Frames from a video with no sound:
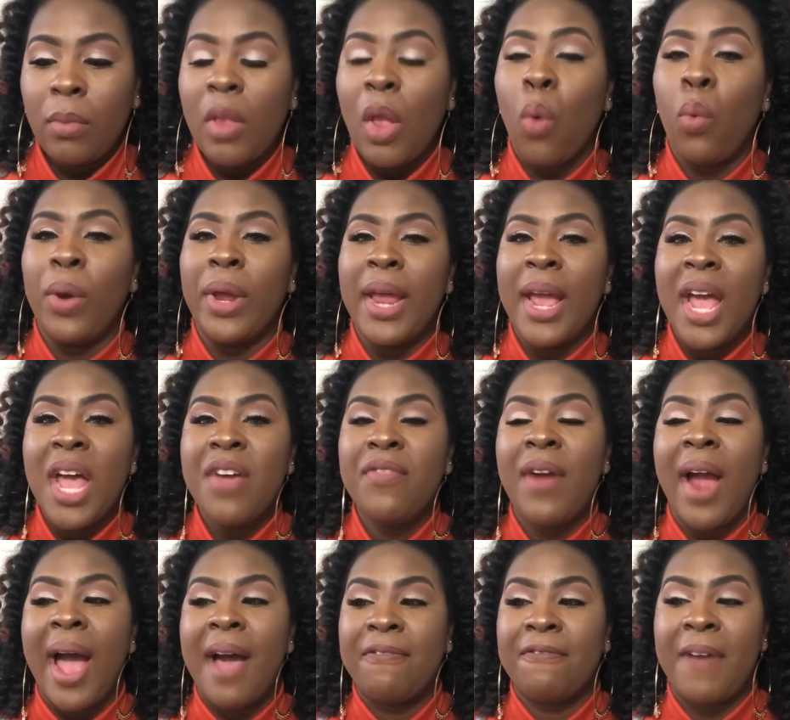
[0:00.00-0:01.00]

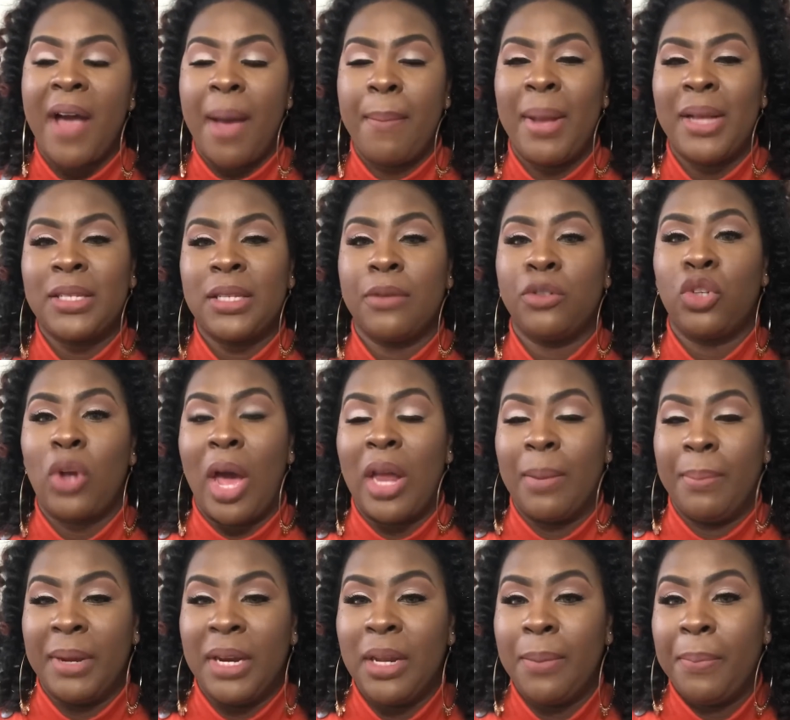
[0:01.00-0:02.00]
Whenever I find myself trying
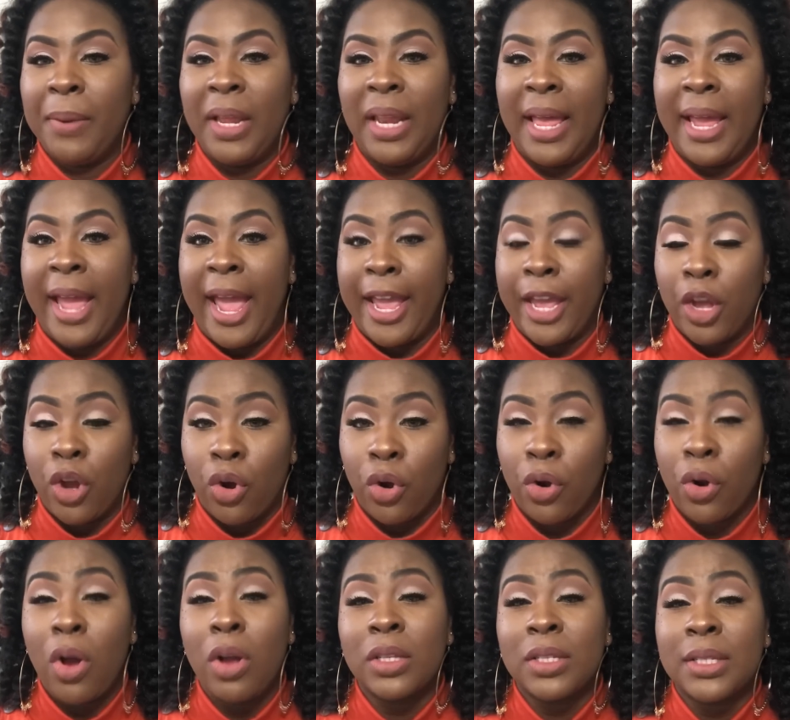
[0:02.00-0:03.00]
to manipulate a
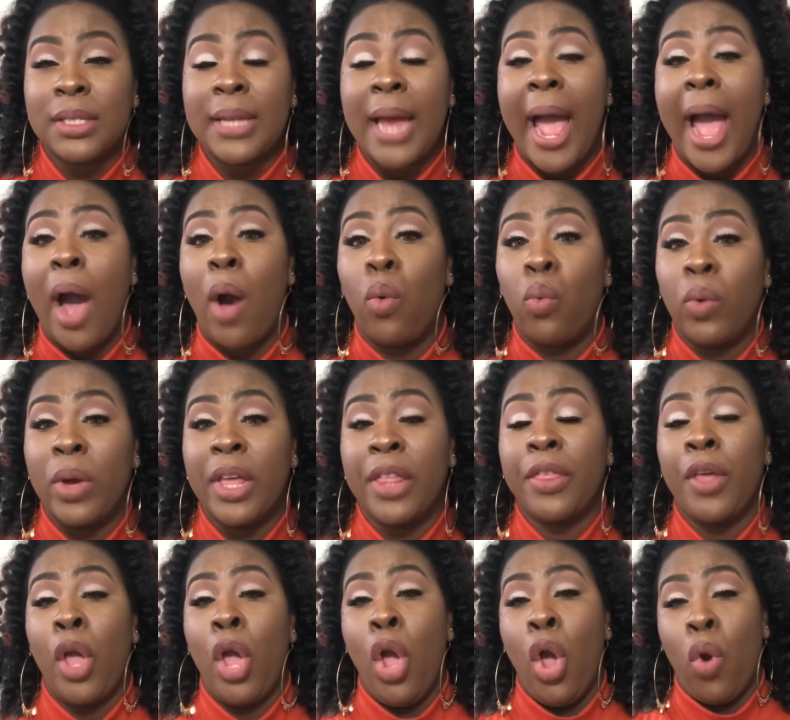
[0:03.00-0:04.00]
curl style
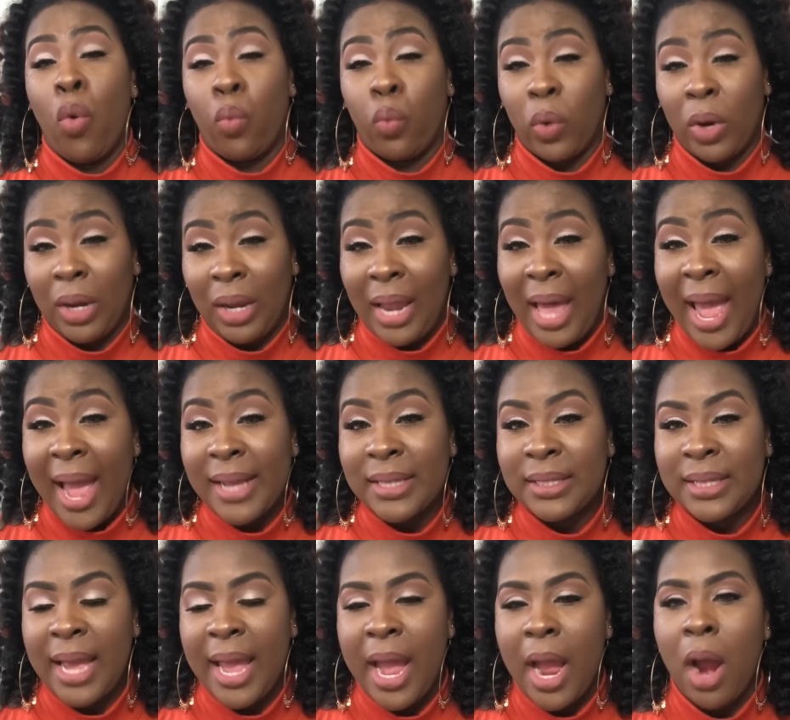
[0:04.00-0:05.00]
with
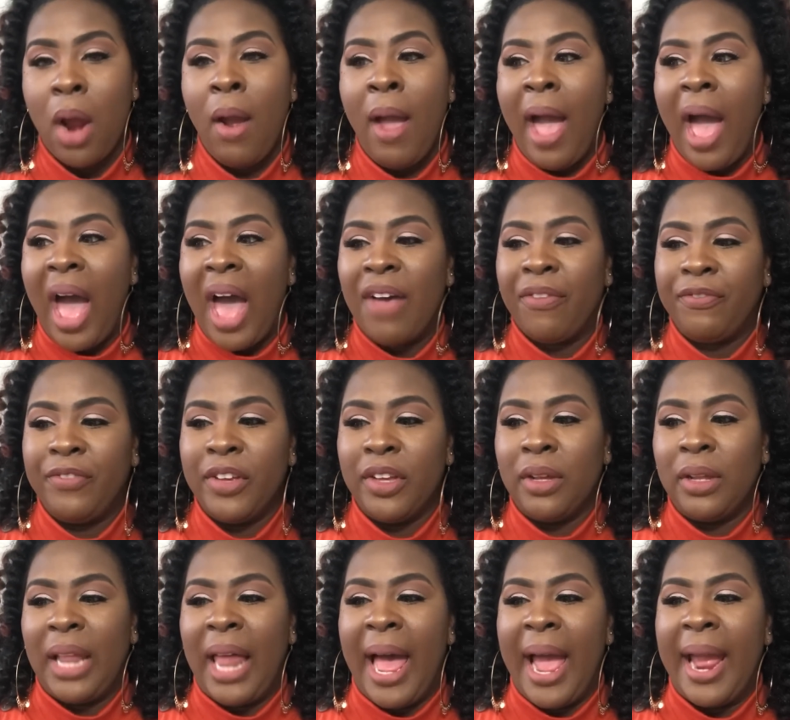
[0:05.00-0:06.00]
relaxed hair, I
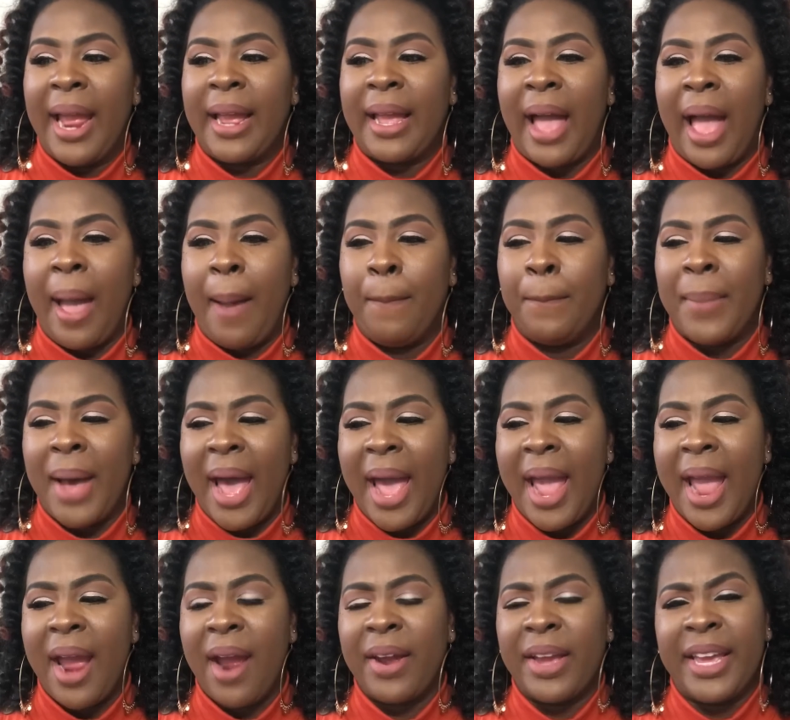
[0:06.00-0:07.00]
feel like my
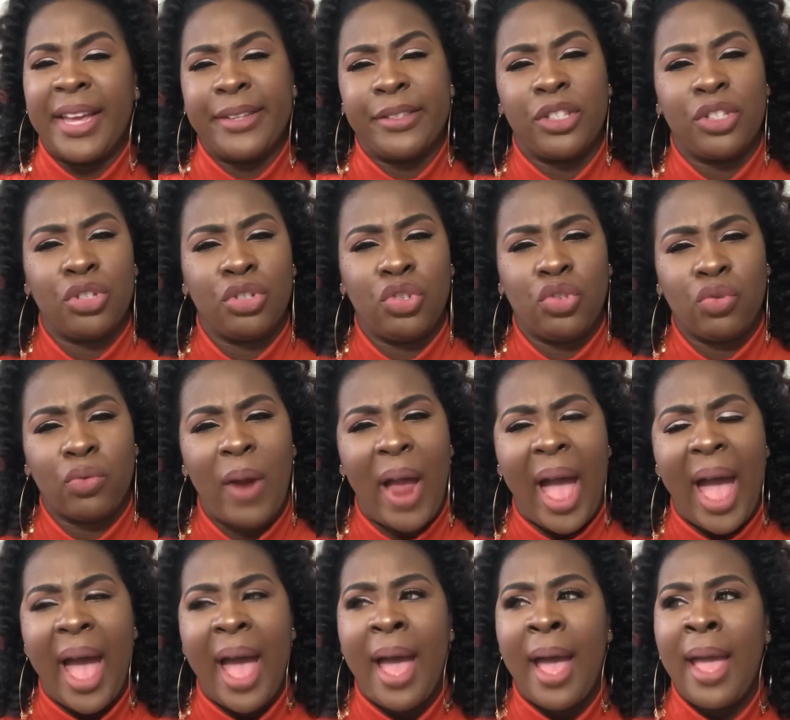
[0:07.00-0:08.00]
hair gets
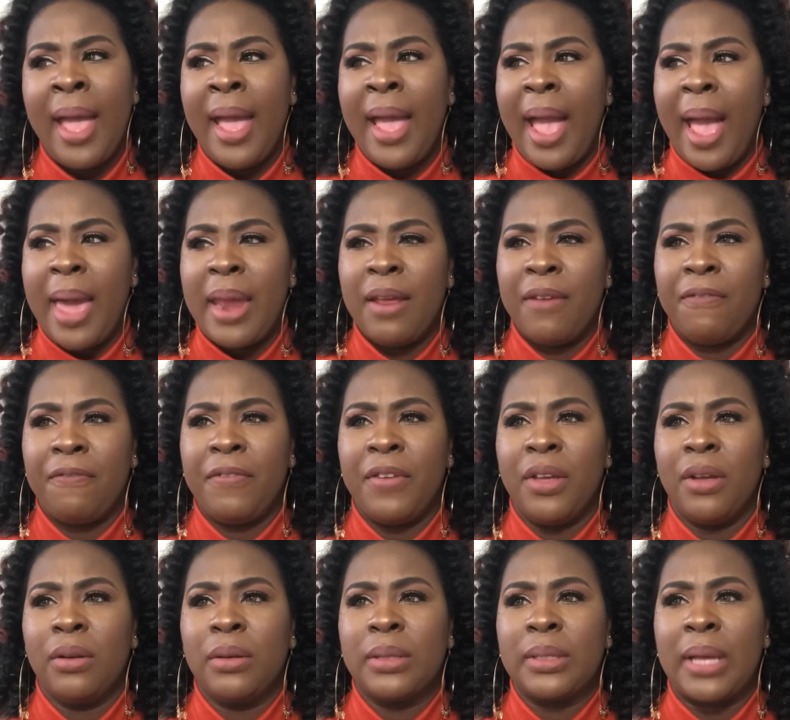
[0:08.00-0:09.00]
dry and it
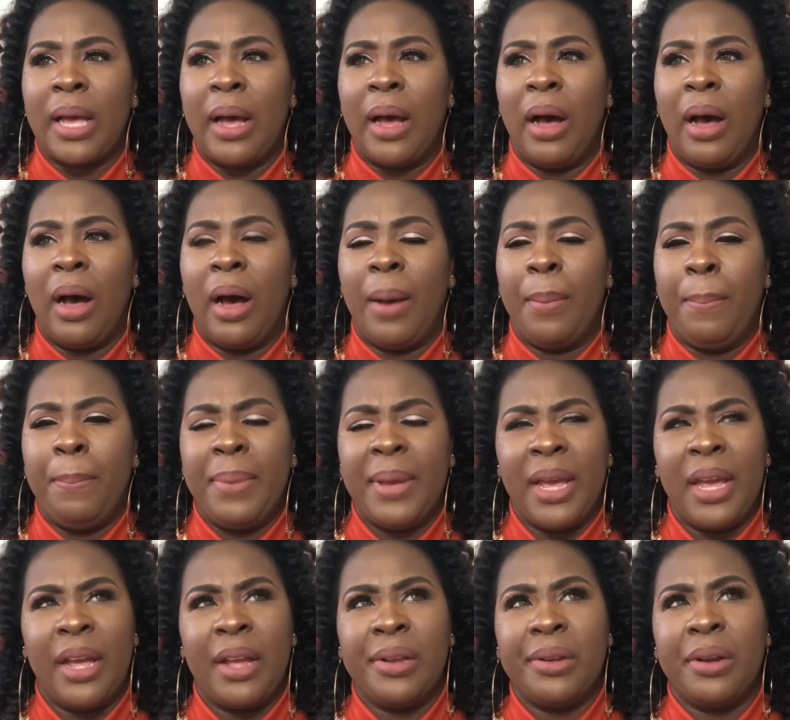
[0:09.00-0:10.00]
feels a
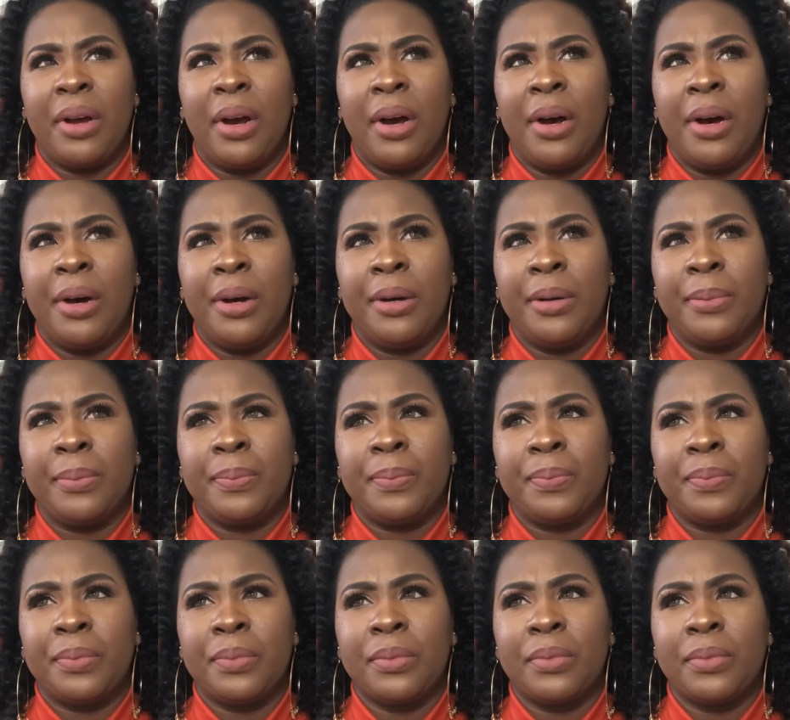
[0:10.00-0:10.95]
bit, and